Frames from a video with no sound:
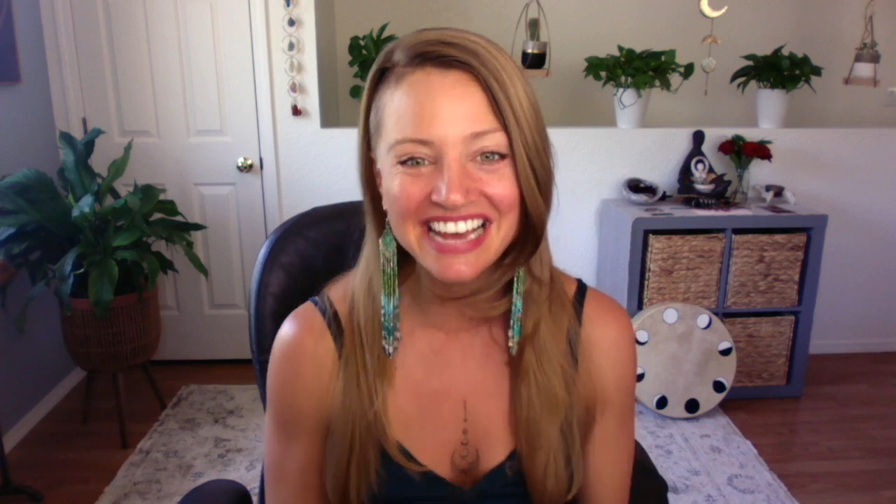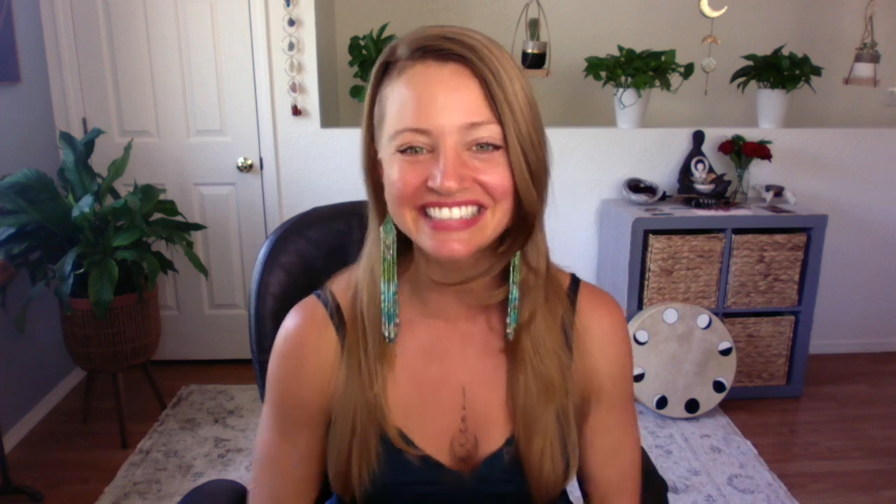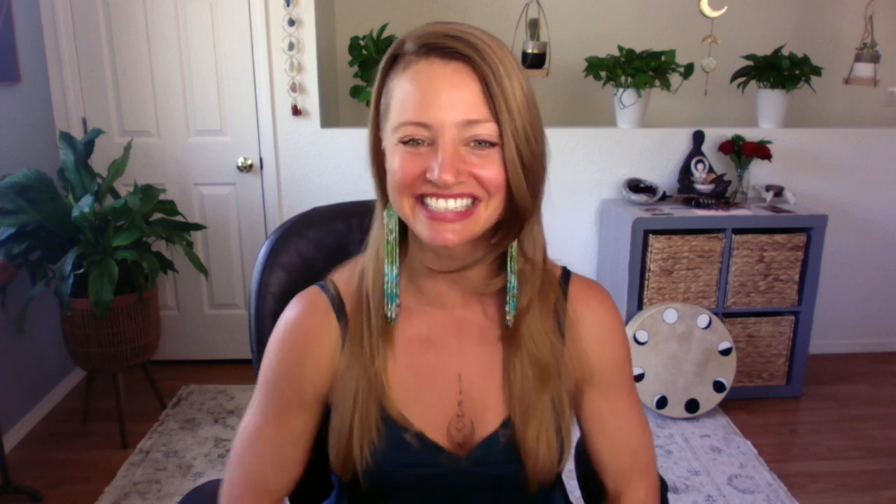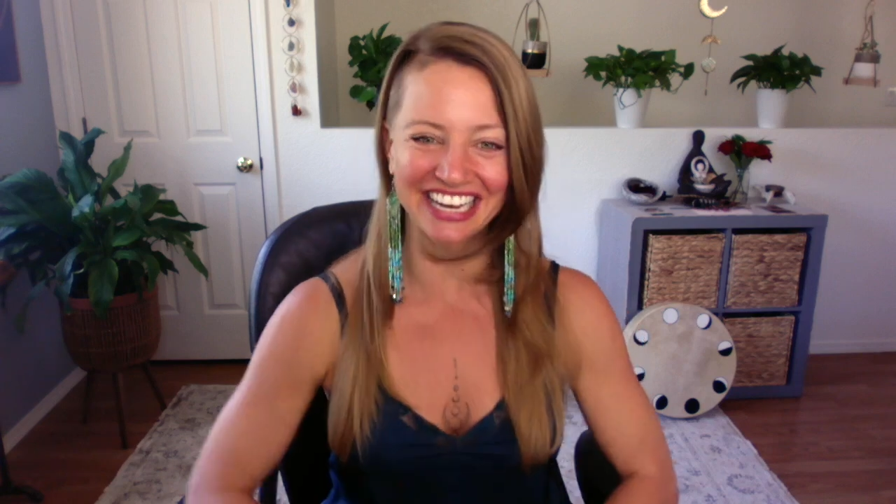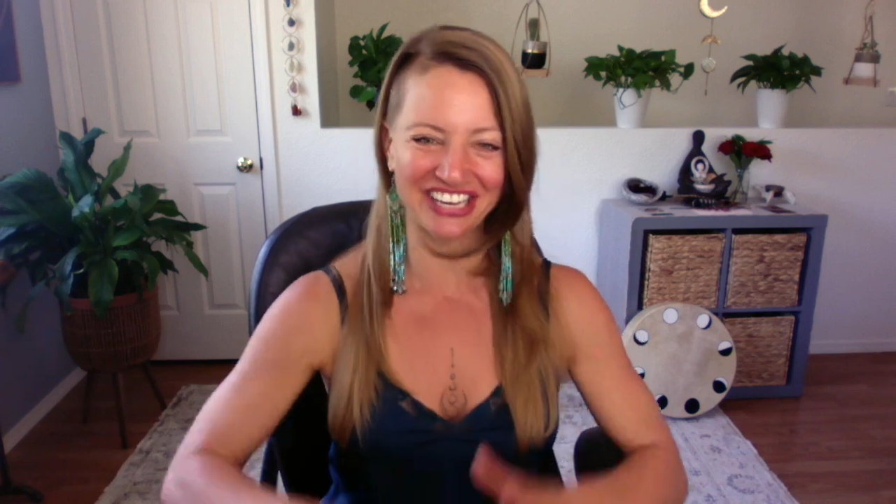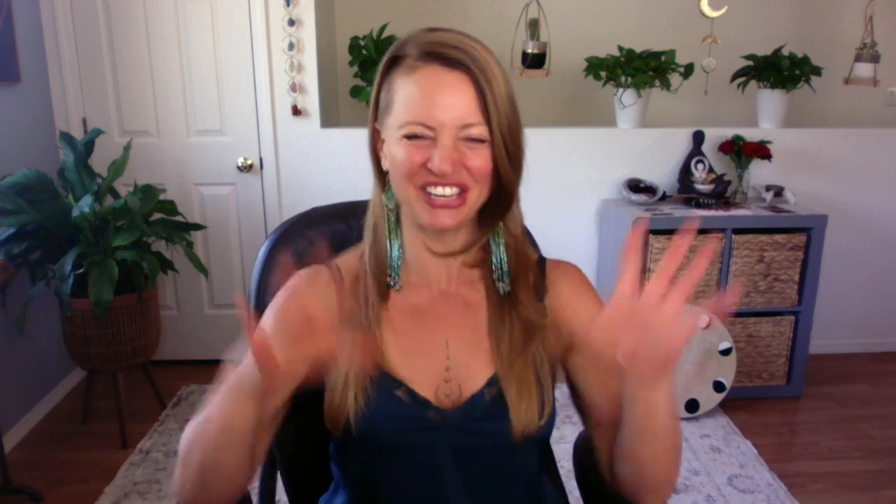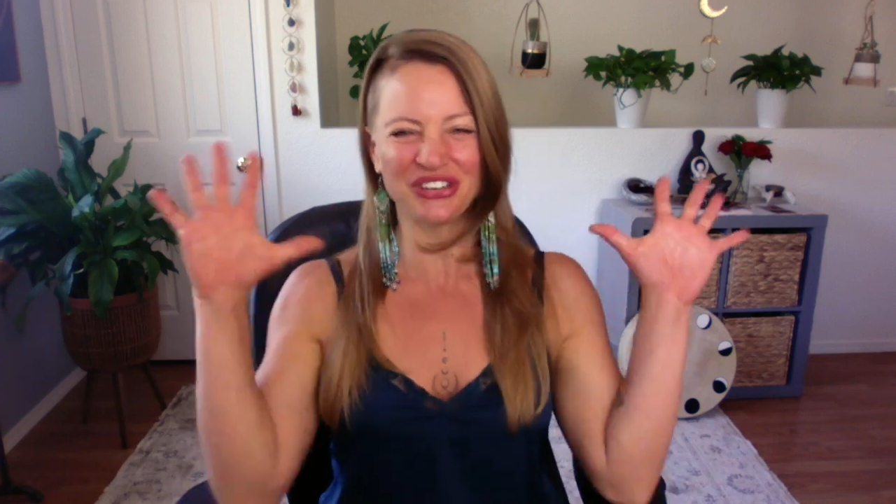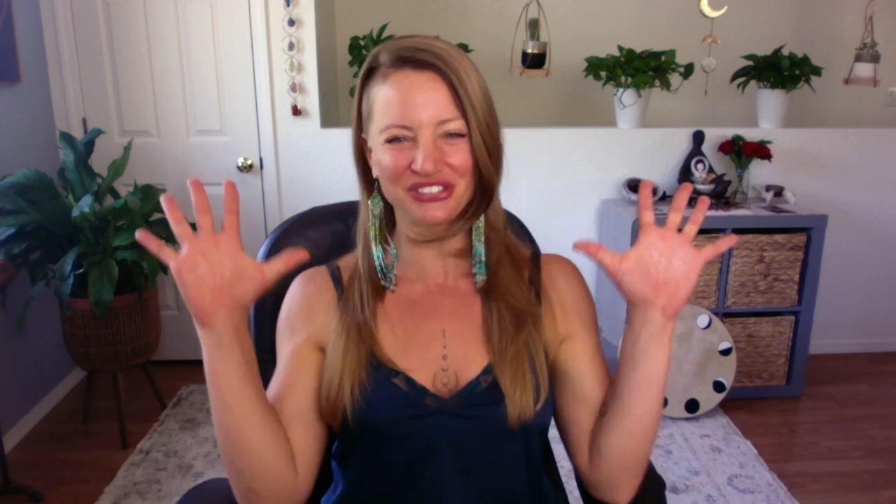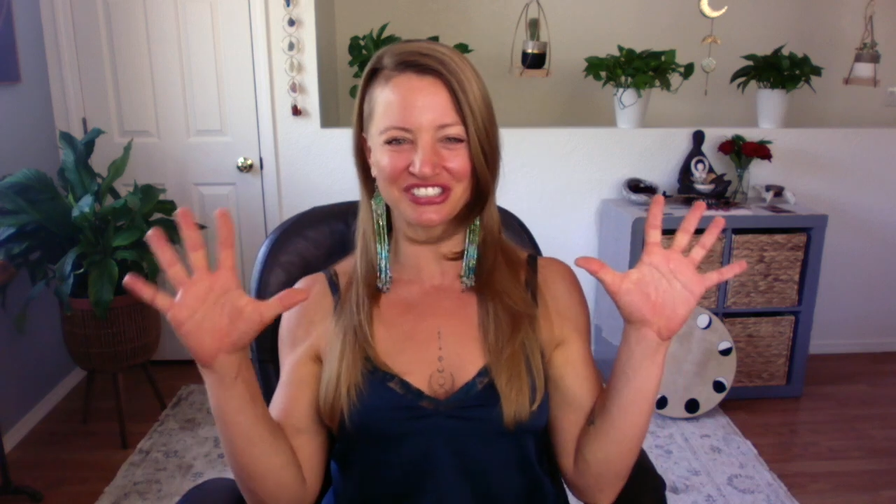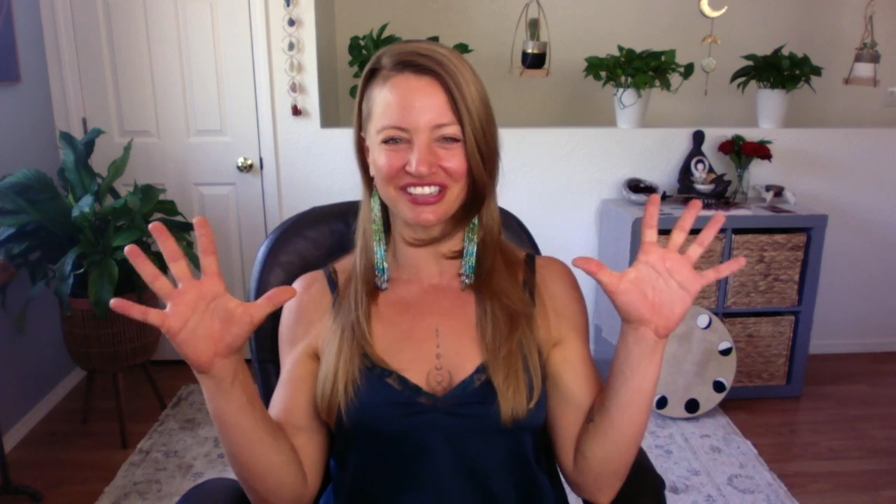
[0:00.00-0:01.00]
It's like a
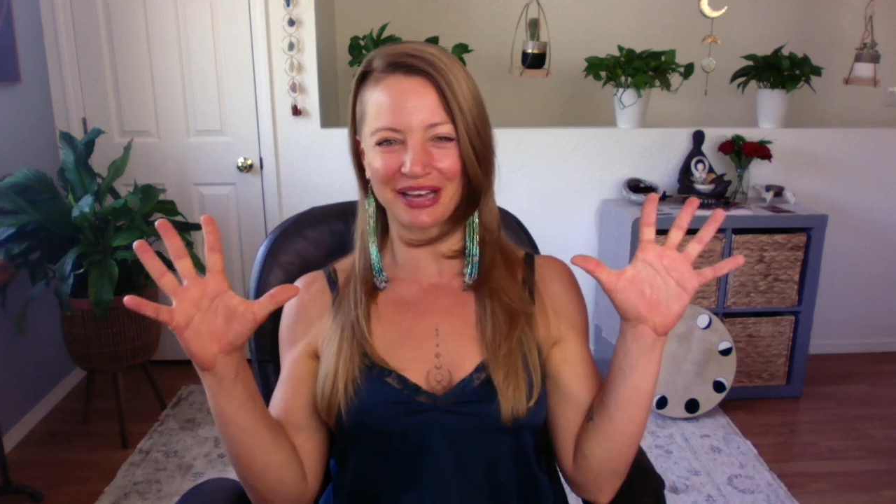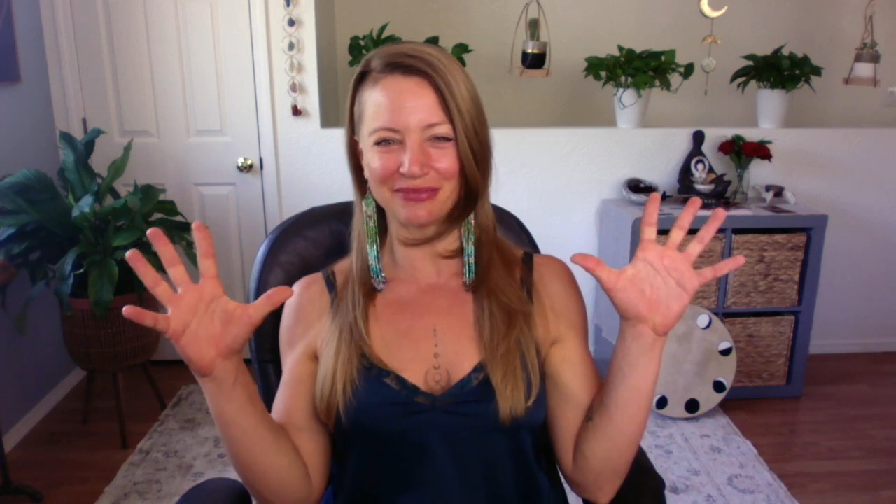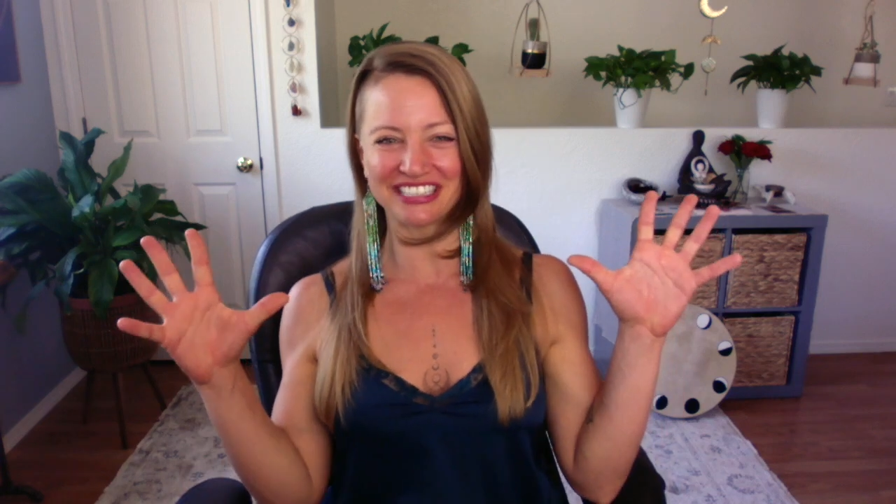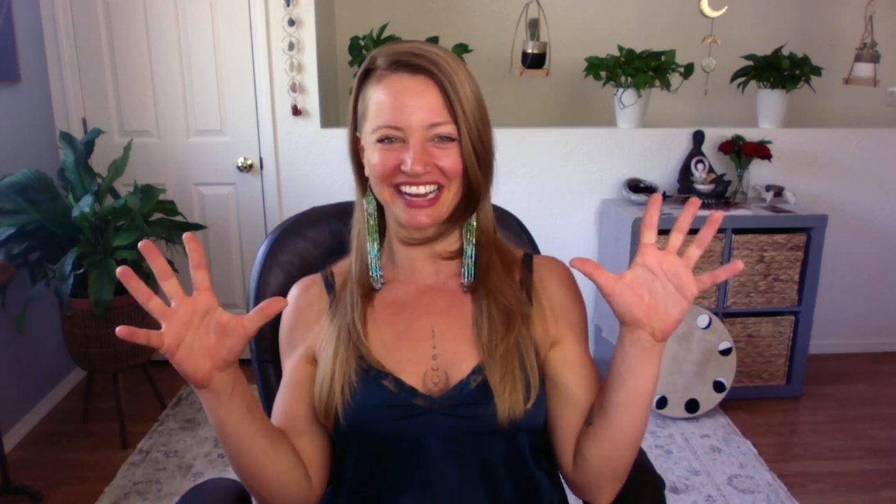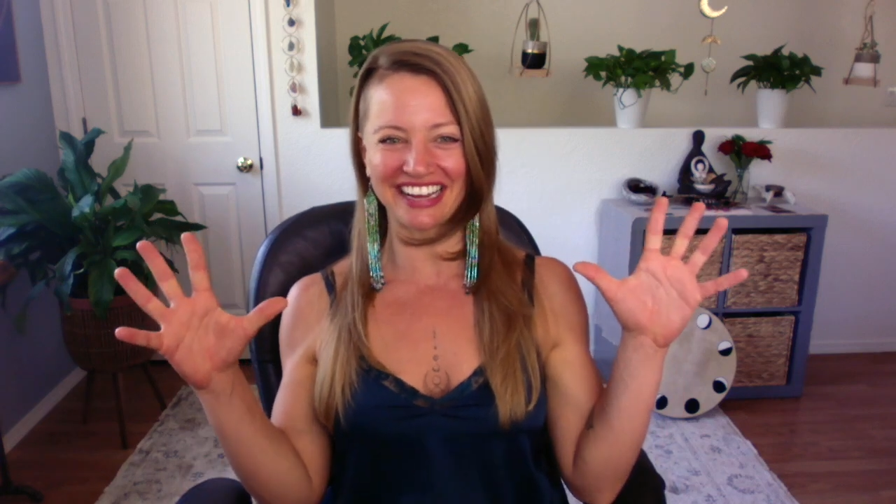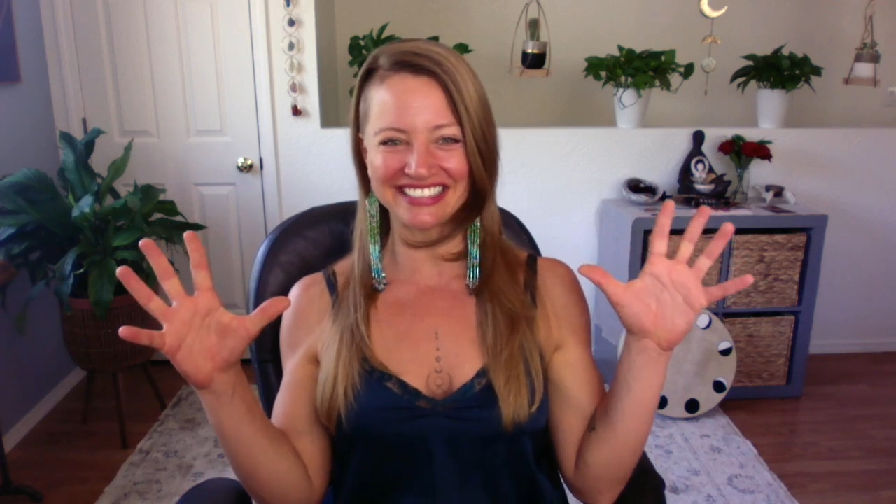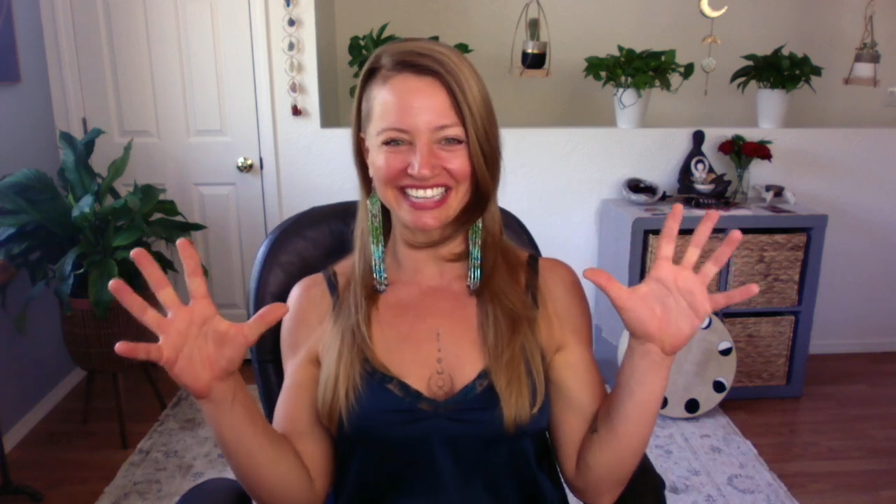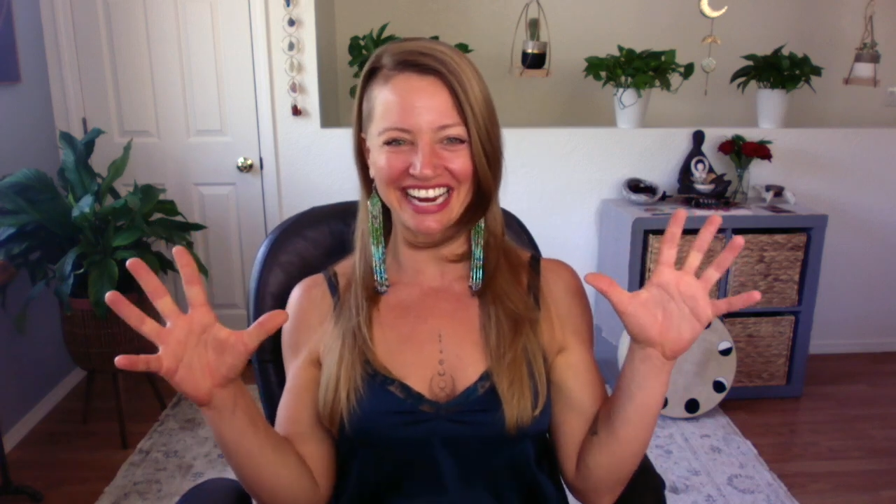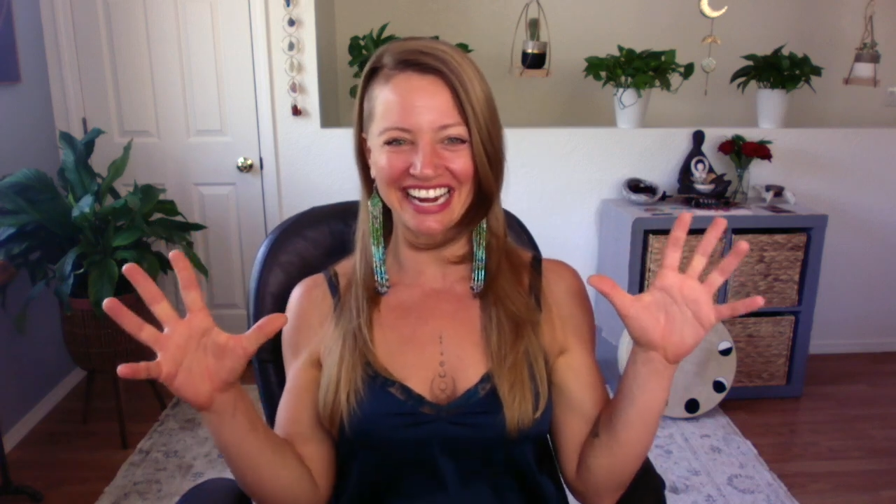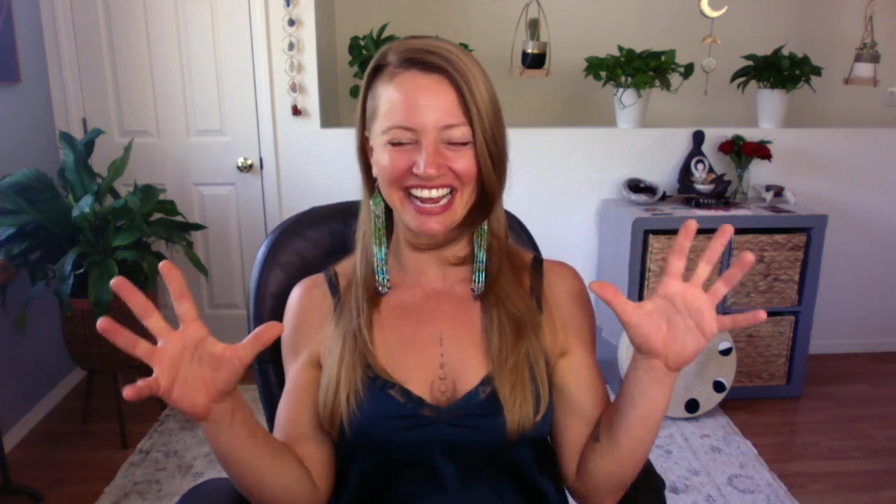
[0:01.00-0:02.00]
huge celeb
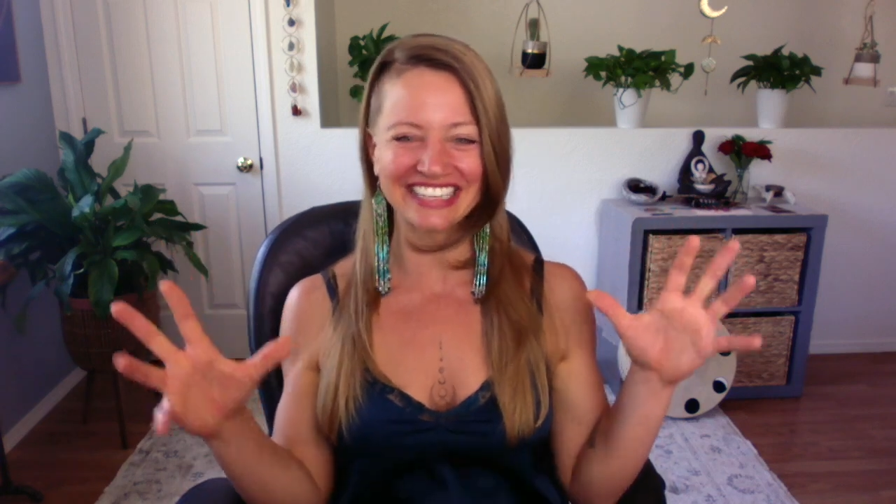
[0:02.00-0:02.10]
sighting.